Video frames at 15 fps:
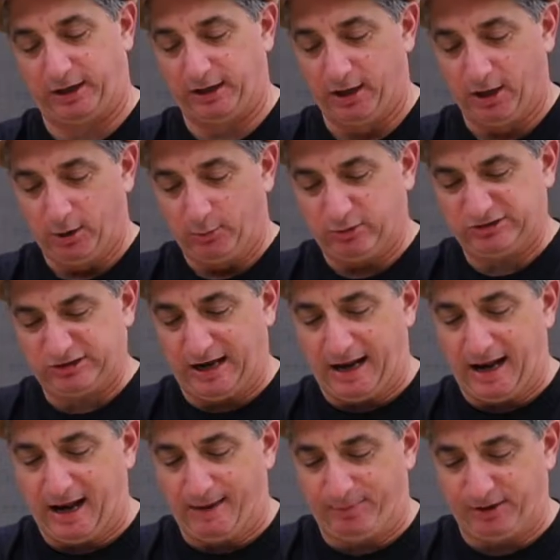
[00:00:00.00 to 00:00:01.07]
joint. What's
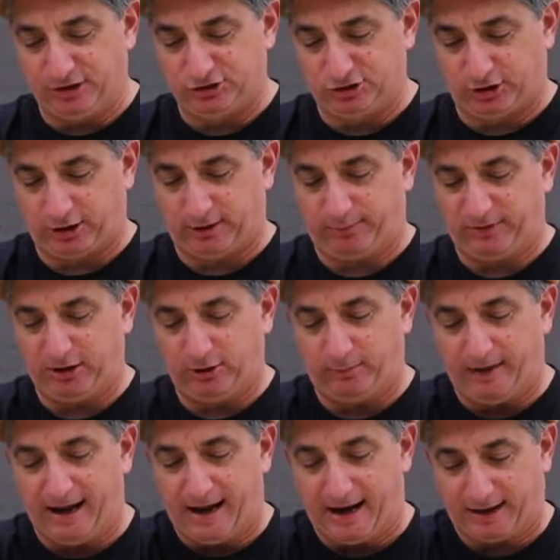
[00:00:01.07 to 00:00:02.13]
going to happen is you're going to
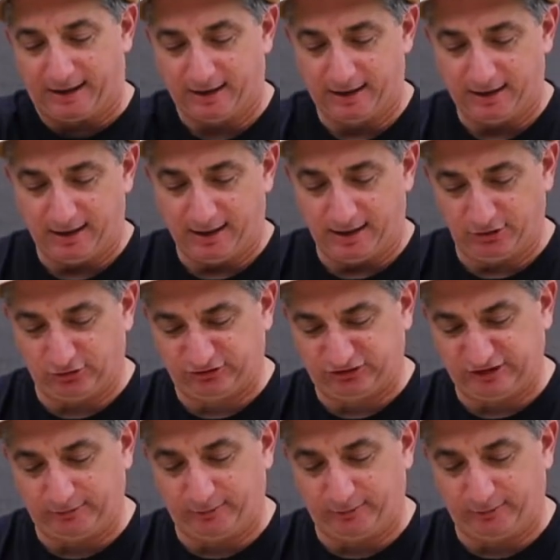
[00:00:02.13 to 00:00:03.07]
peel back, and you'll